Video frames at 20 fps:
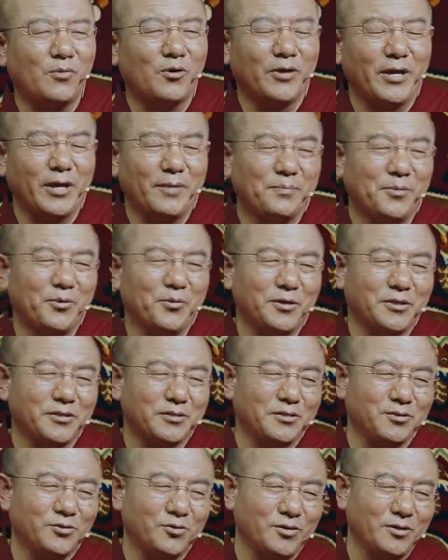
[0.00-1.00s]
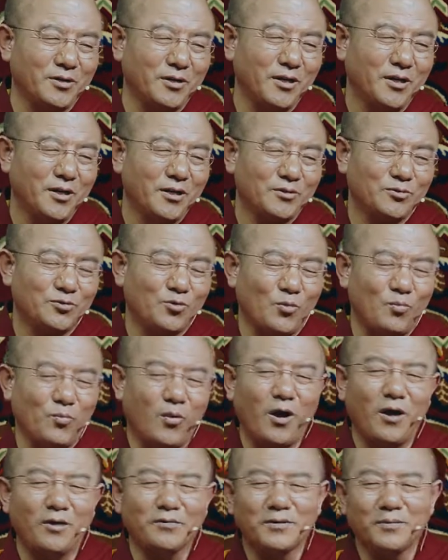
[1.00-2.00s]
well,
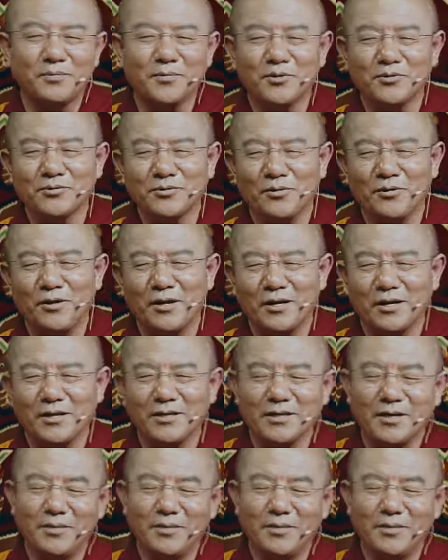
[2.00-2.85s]
forms as well,